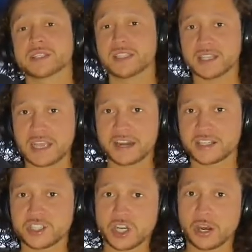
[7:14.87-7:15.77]
Sit down in
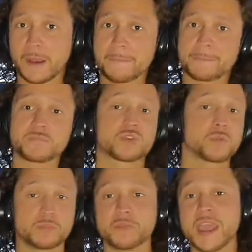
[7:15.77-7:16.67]
the chair and
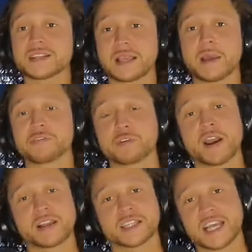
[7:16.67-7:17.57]
make time for
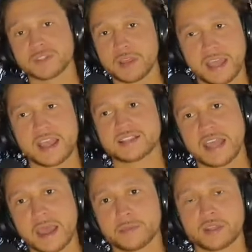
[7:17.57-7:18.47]
writing. Like that's what has to
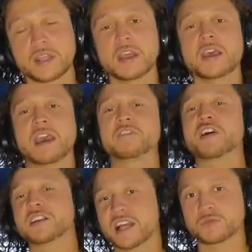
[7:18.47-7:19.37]
happen. And
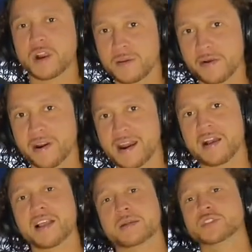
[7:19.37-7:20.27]
frankly, that's where I'm at right
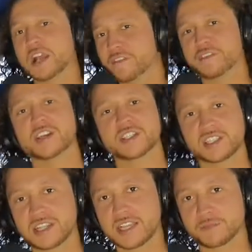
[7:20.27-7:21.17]
now. Like I'm trying to finish
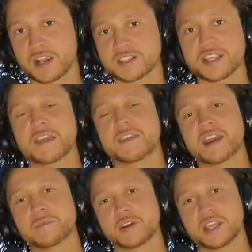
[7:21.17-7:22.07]
this last project, and
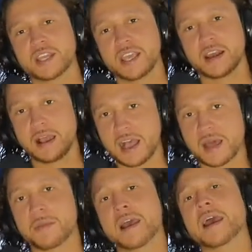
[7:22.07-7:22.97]
then I'm going to get
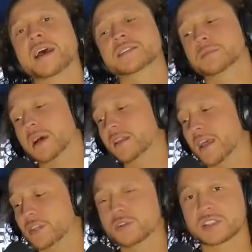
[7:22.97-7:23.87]
on my ass about
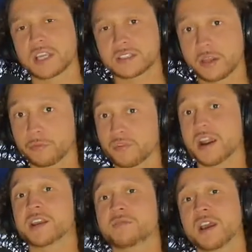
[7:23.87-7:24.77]
like, you just got to start
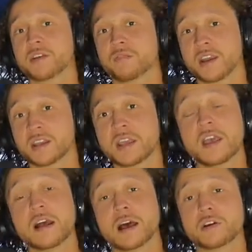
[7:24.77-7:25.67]
writing. I
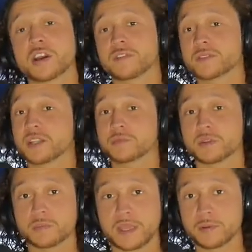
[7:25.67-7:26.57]
don't care if I'm sitting with
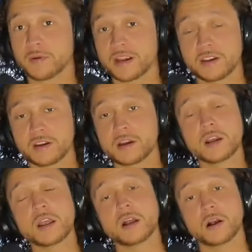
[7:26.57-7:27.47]
the baby right here.
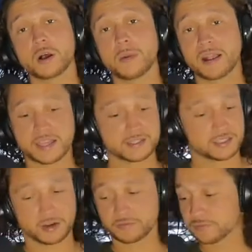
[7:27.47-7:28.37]
I got
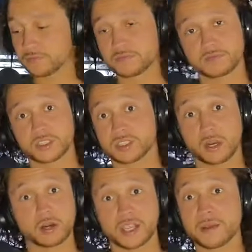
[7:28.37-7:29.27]
to
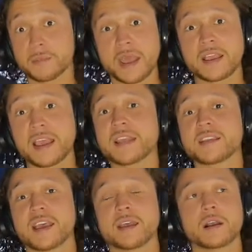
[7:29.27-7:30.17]
start getting back at
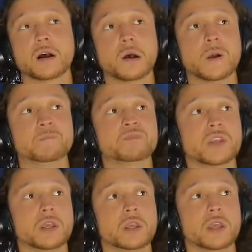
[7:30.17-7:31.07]
that.
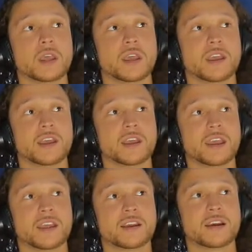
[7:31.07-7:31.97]

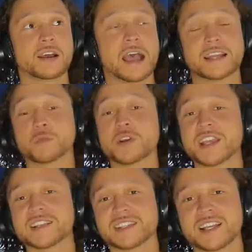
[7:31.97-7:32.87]
With
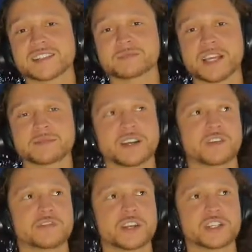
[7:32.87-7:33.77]
that said, sometimes
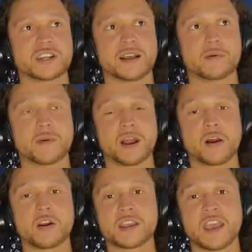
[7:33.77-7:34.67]
I'll finish an album and I'll
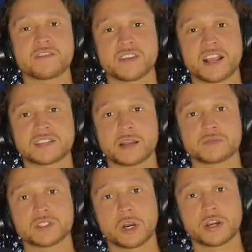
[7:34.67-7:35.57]
already have the next
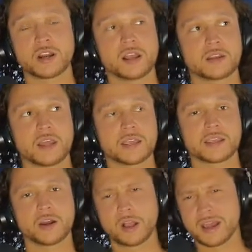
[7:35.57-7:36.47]
album started on. Like,
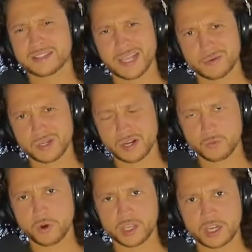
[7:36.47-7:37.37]
in all honesty, I was already
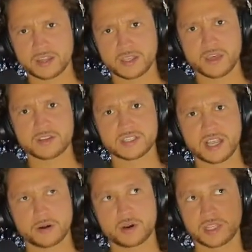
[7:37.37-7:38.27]
working on the other
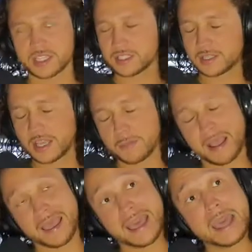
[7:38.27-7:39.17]
side, or at least in
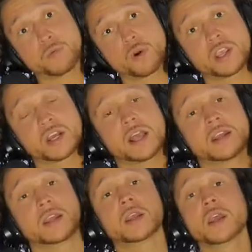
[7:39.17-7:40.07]
my head working on
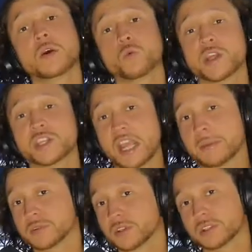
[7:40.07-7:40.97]
it when
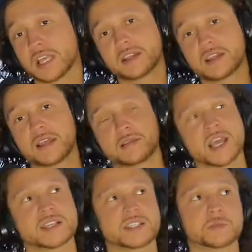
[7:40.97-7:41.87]
Chapters, that
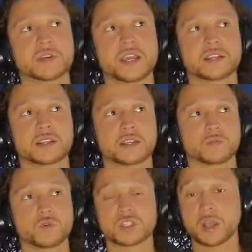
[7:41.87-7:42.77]
last EP I
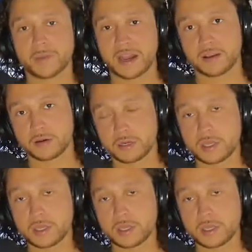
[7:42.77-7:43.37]
did, was coming out.